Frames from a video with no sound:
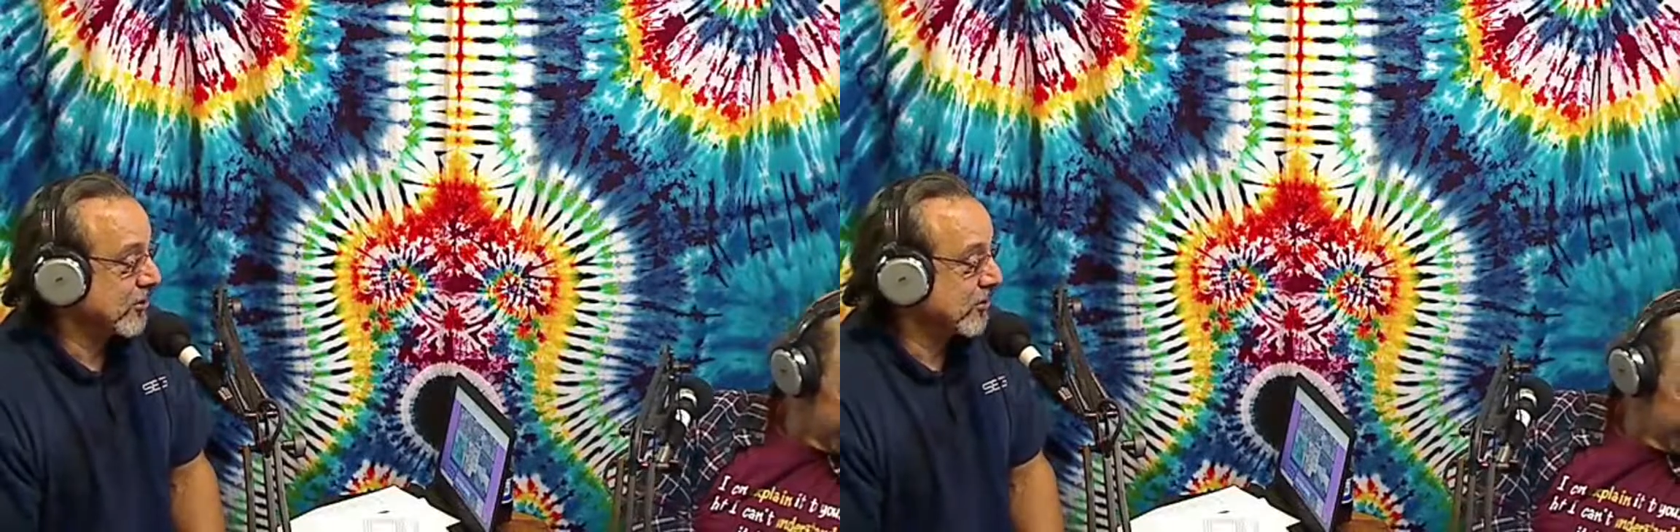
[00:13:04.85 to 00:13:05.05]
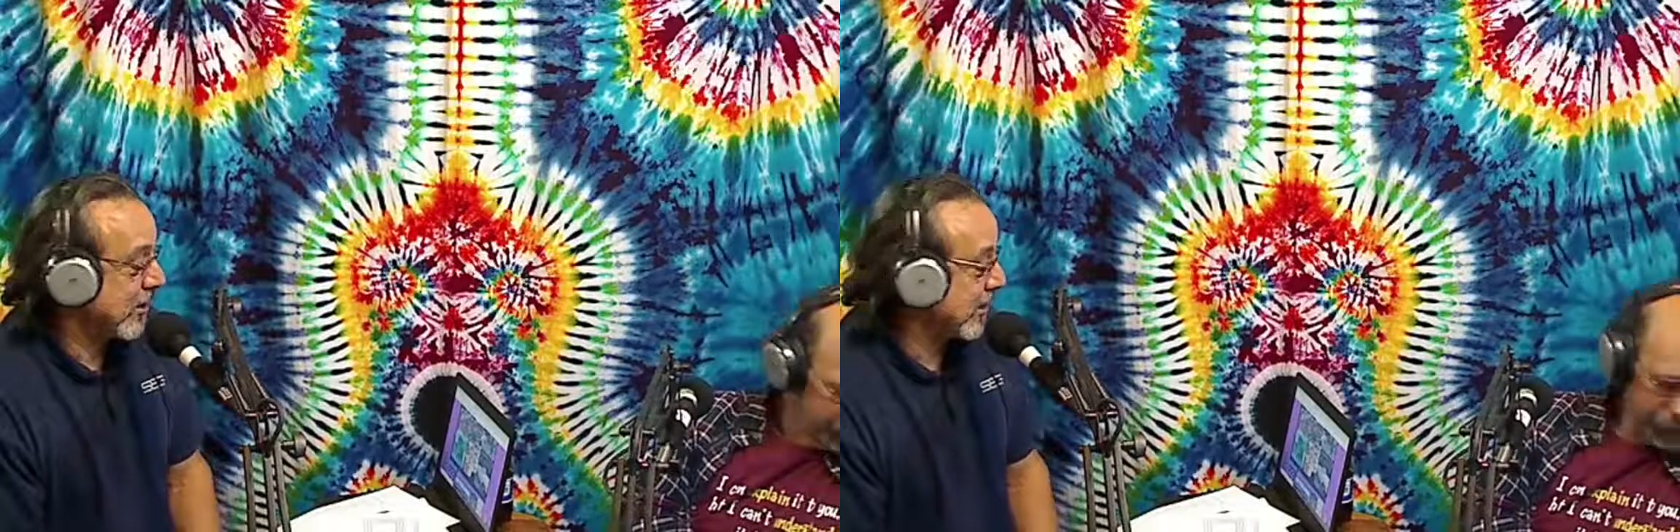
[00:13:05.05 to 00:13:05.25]

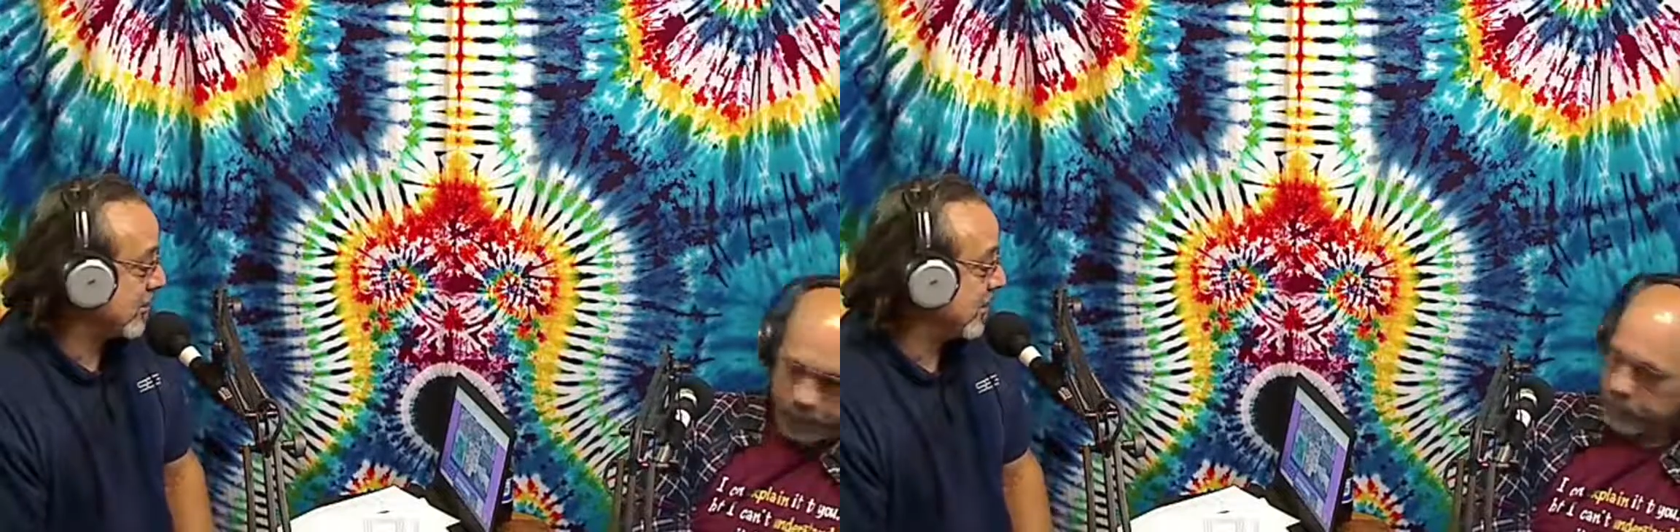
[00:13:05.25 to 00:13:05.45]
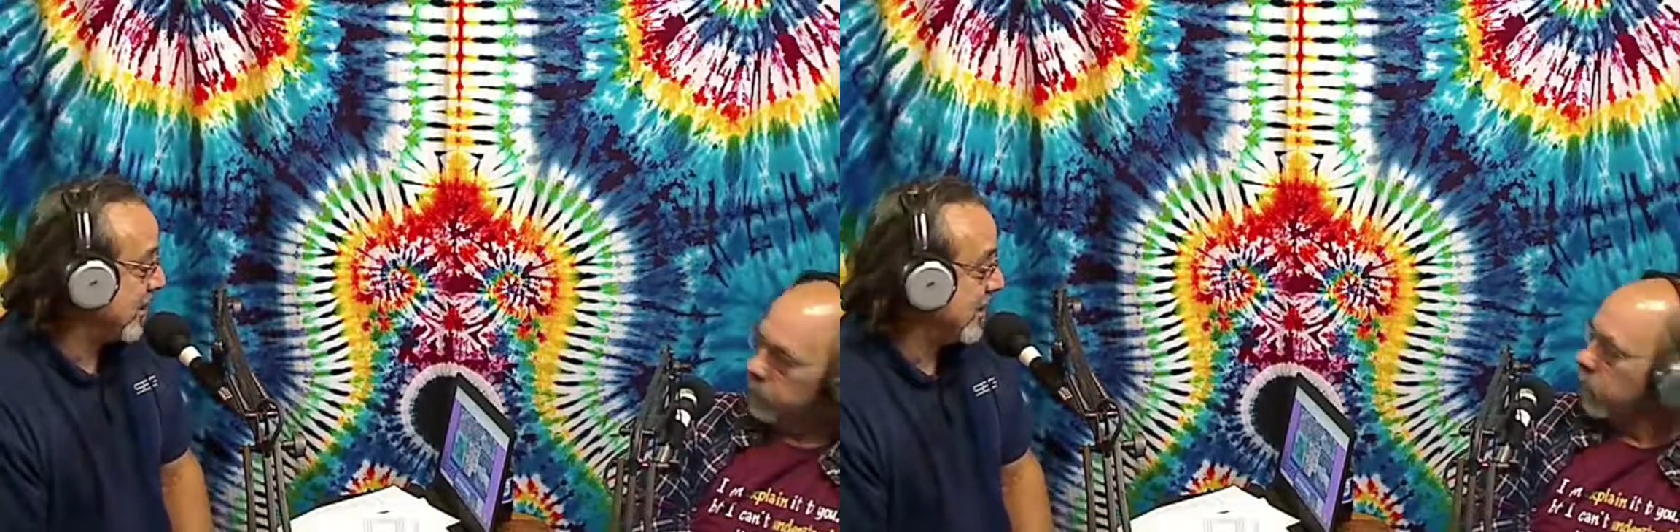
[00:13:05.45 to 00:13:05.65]

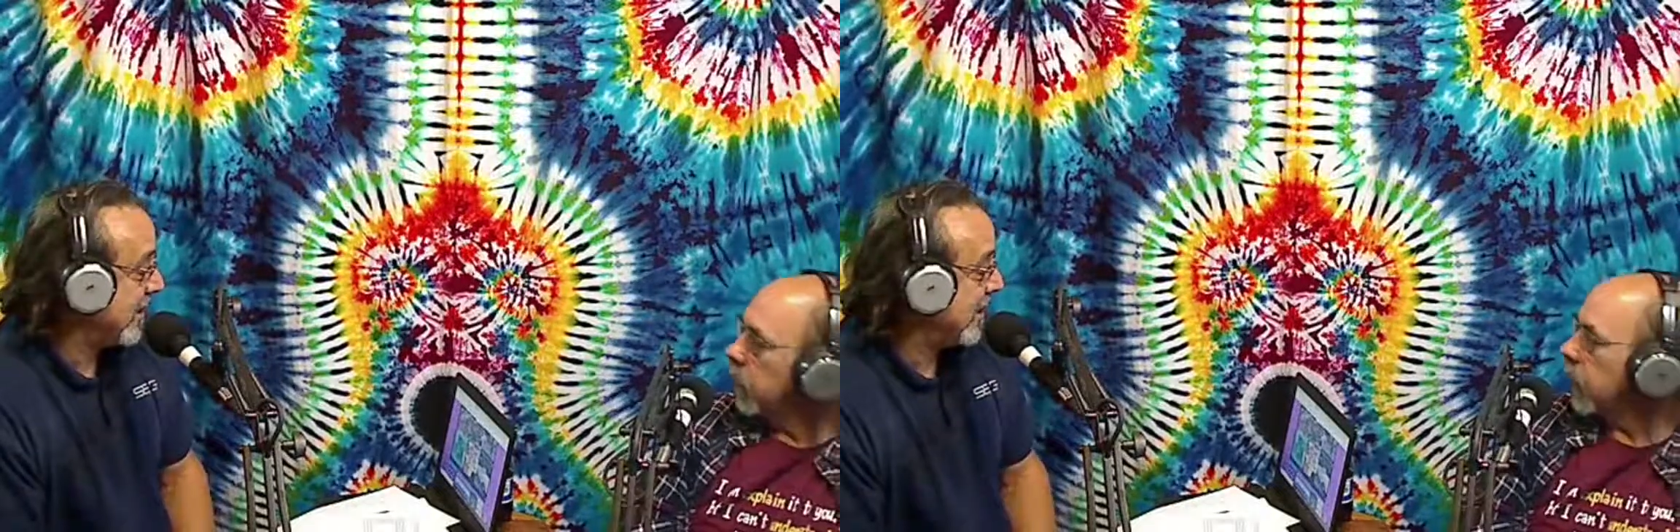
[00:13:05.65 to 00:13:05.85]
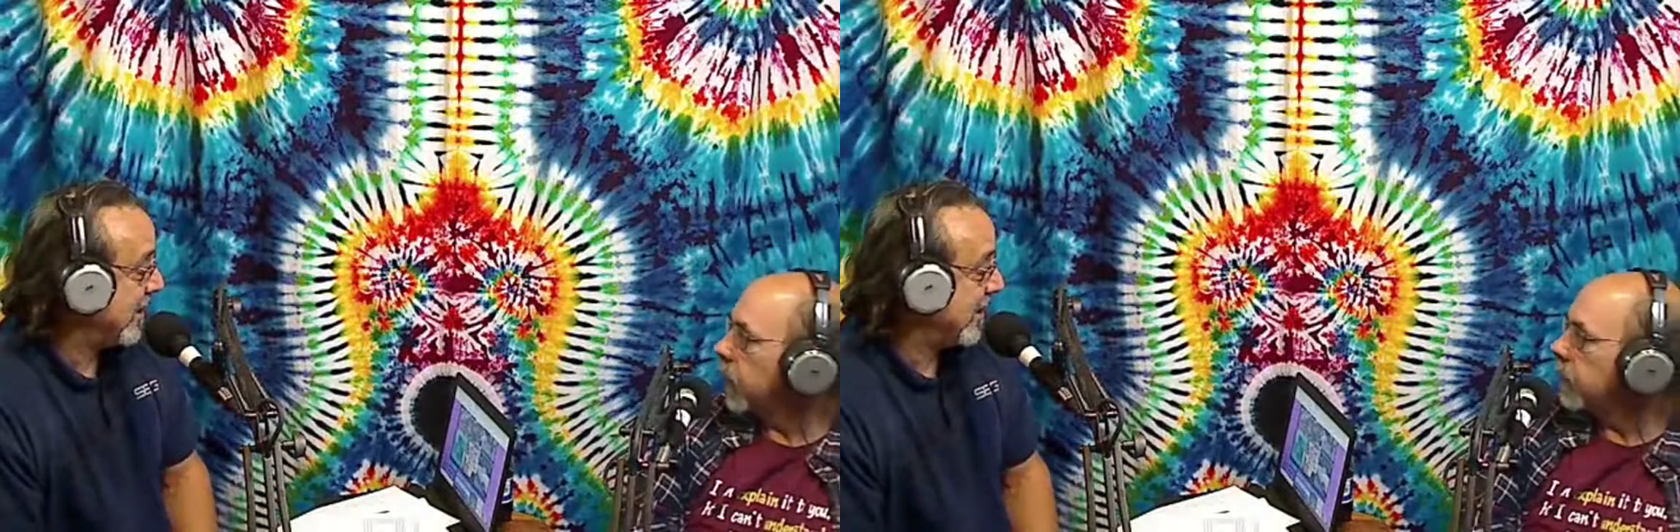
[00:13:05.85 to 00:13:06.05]
trucks,
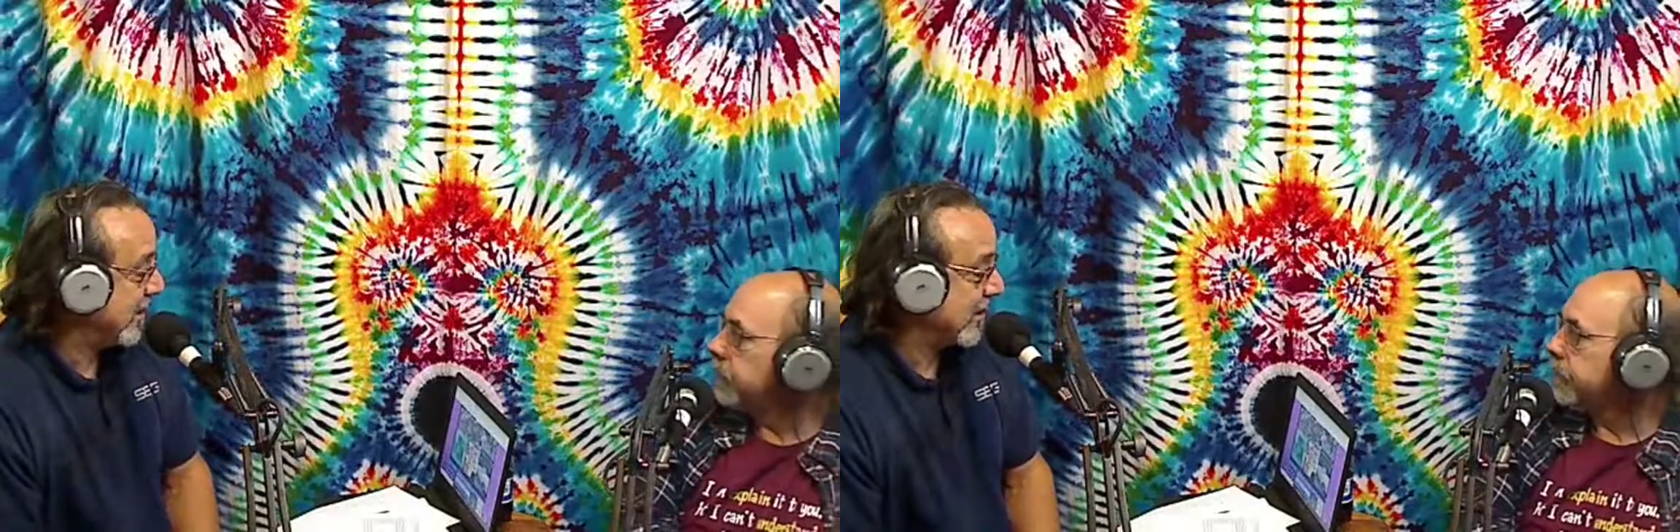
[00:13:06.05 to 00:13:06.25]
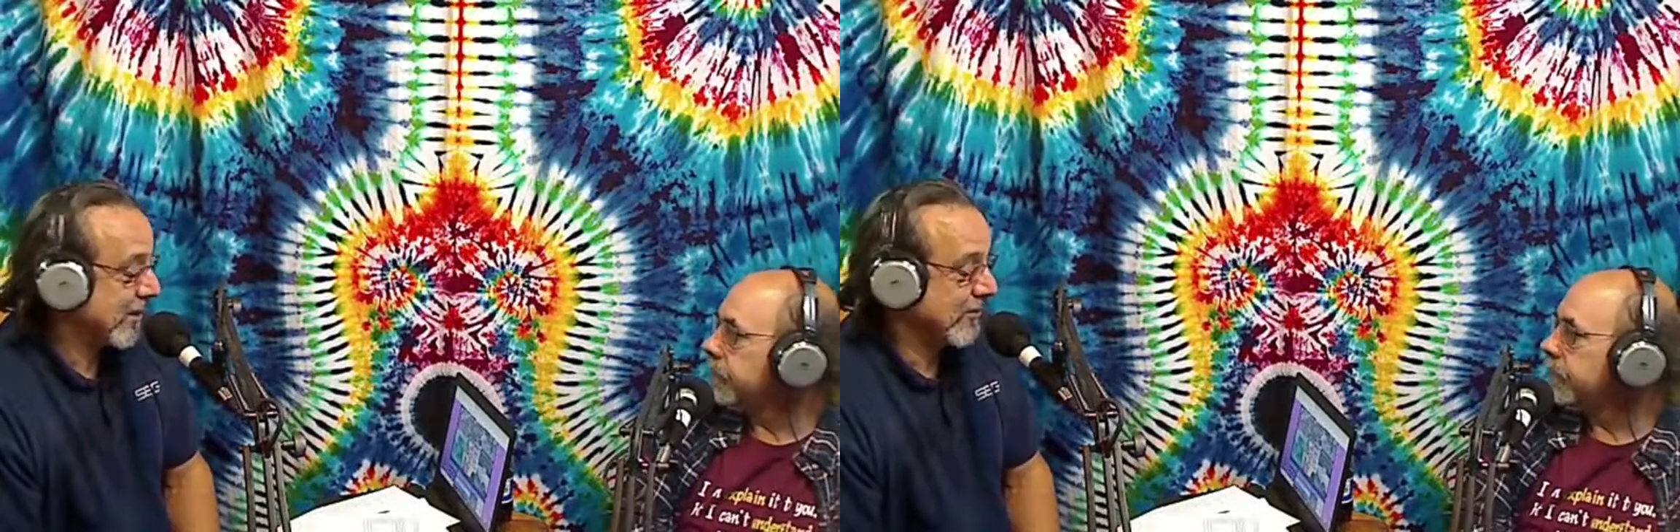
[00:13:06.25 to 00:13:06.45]
a
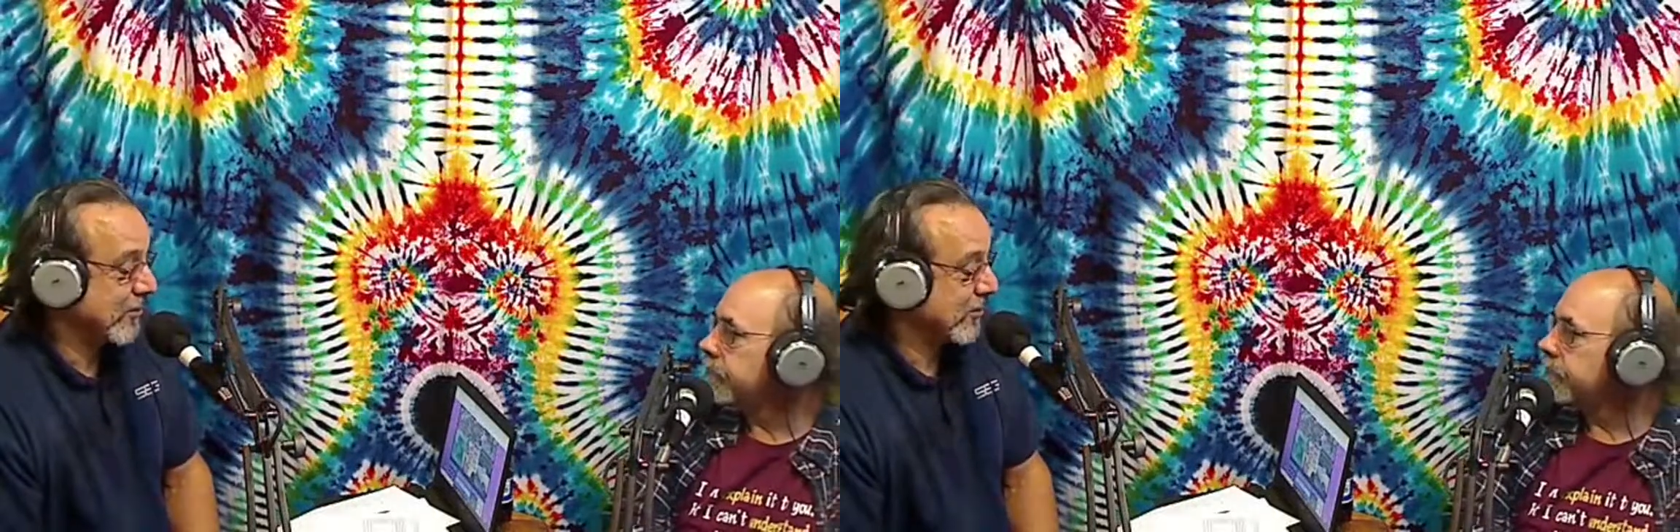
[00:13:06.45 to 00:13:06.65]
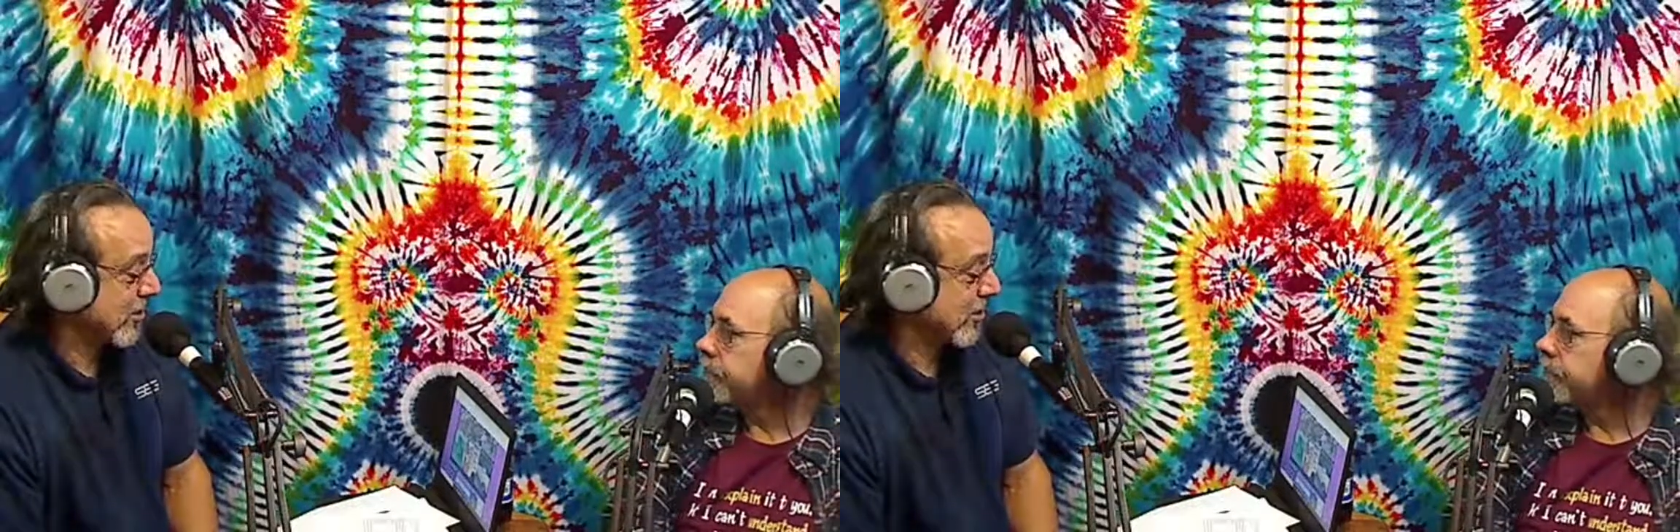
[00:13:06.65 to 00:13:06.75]
lot of older